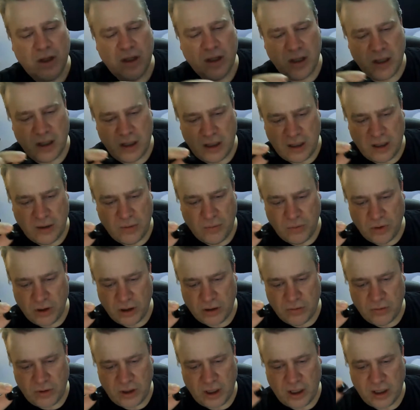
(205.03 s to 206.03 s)
And they
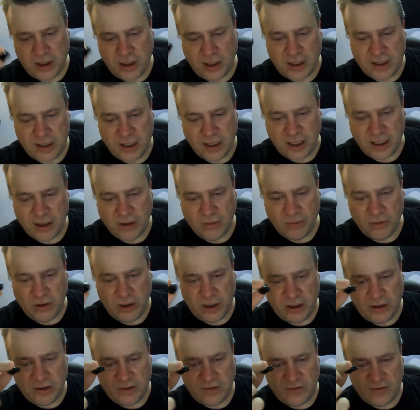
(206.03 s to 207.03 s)
work well, and they get a really
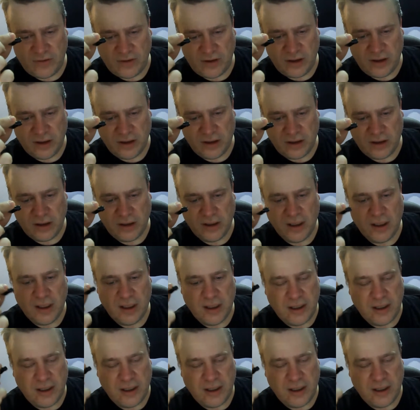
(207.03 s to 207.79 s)
good seal